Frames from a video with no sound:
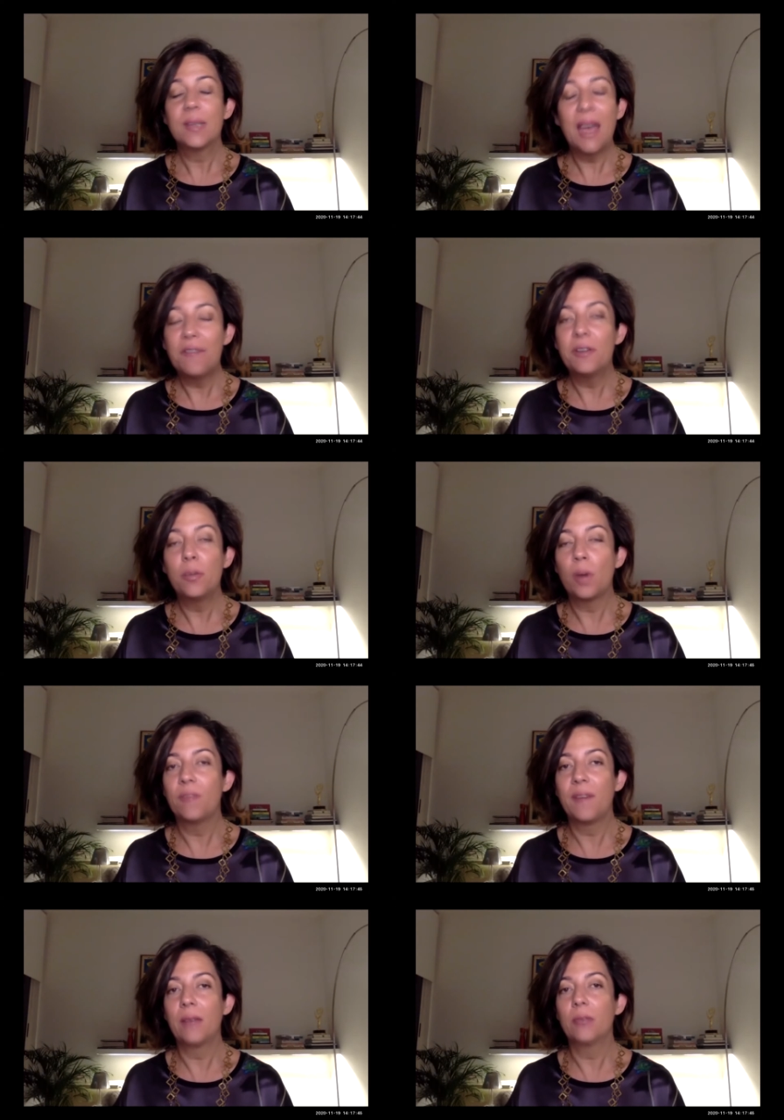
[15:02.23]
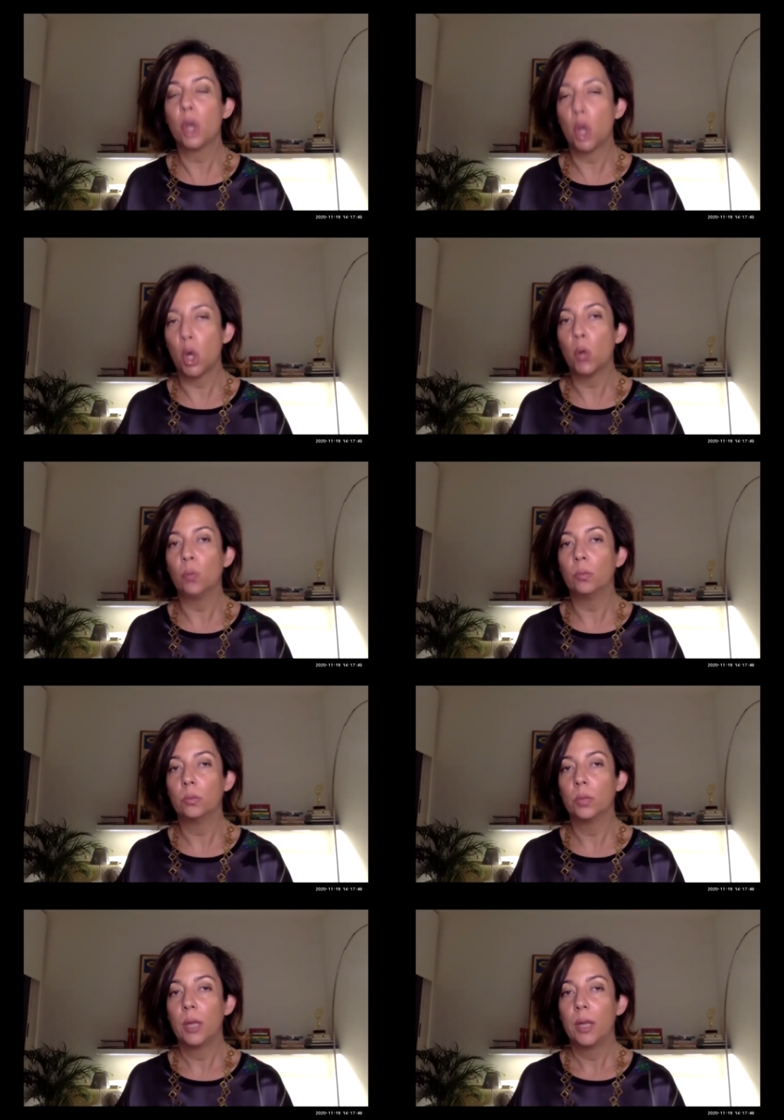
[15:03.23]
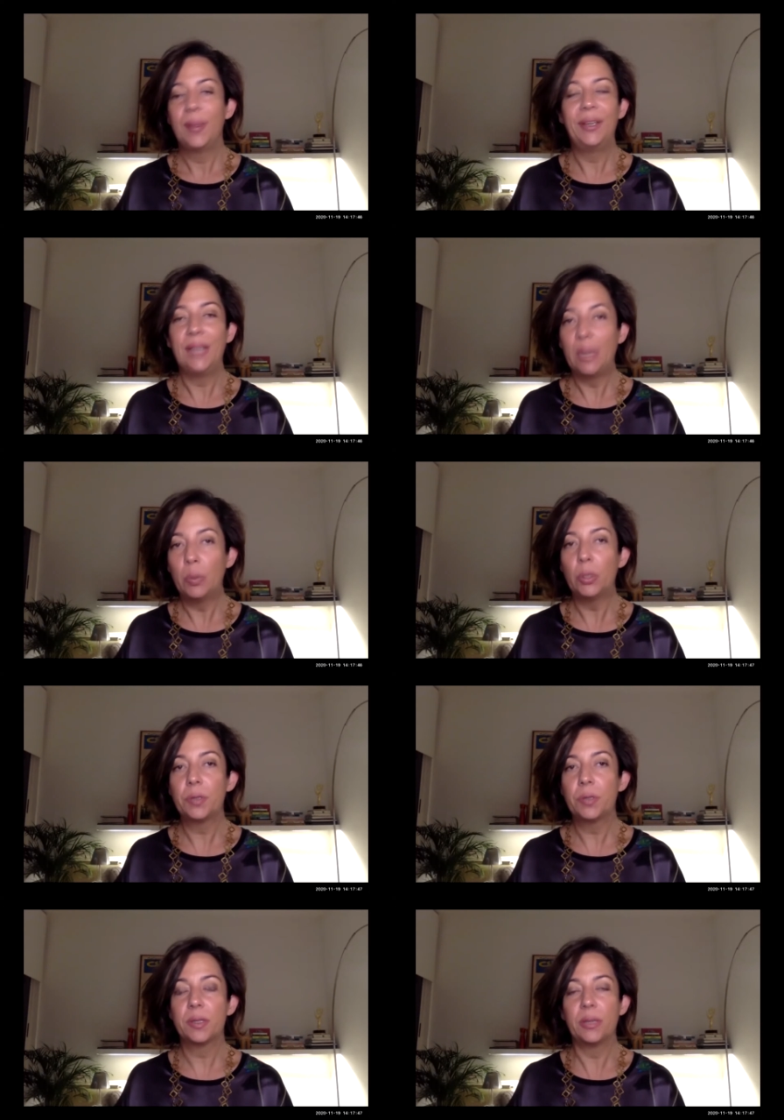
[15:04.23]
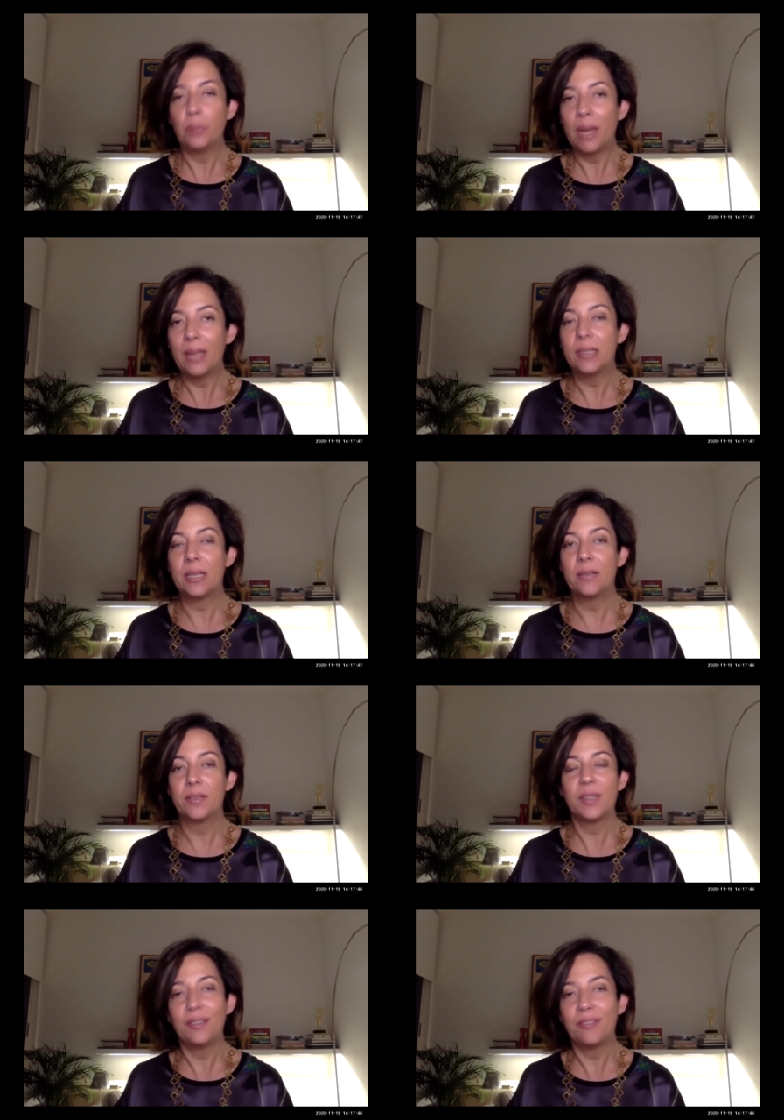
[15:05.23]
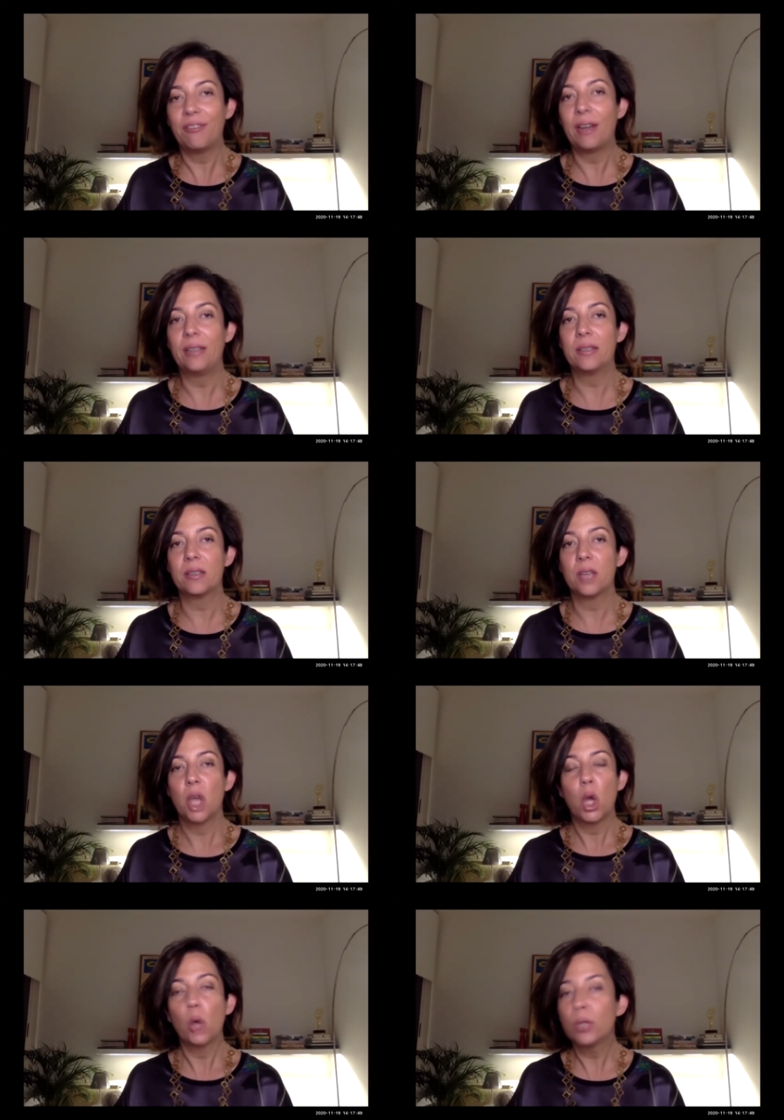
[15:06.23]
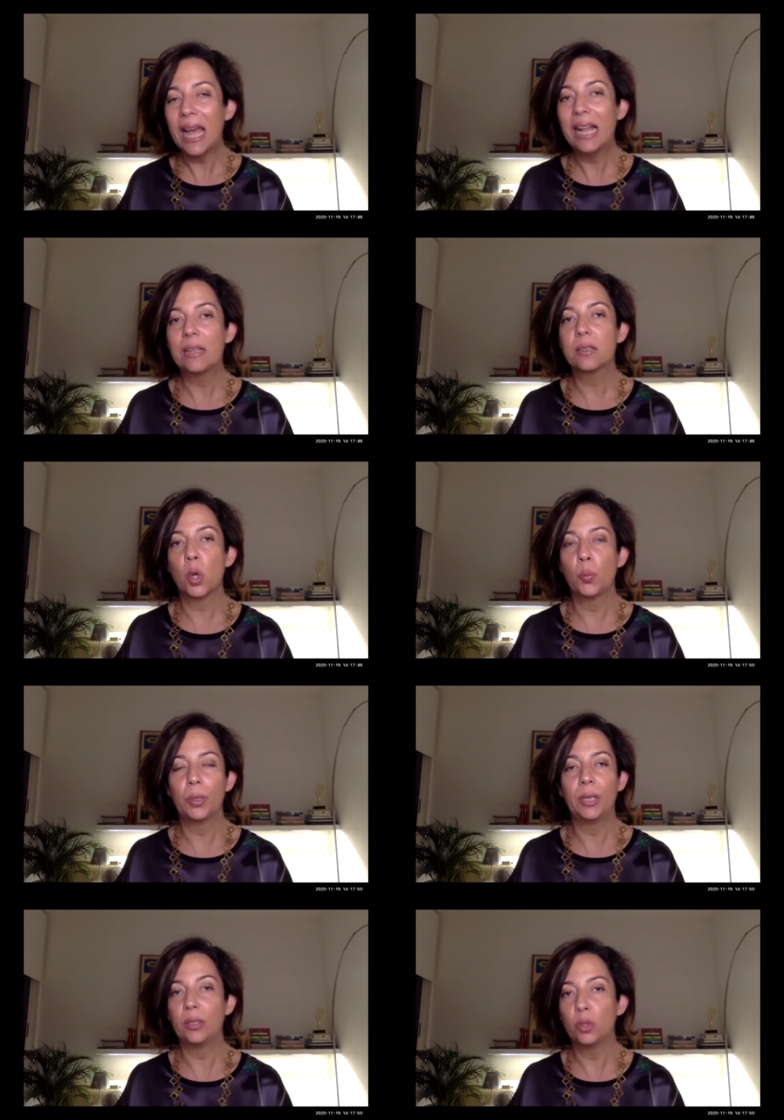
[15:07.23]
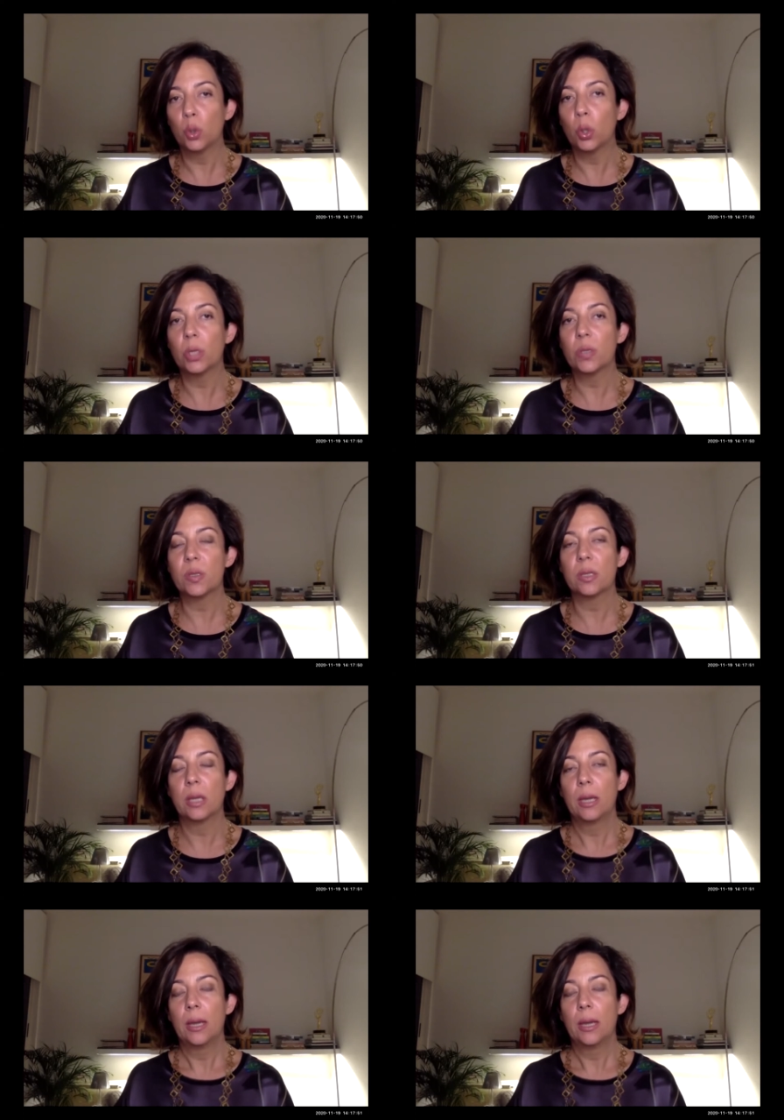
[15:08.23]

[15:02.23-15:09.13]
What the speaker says: everyone found a home. Their neighbors, their relatives, their friends, hotels opened their doors.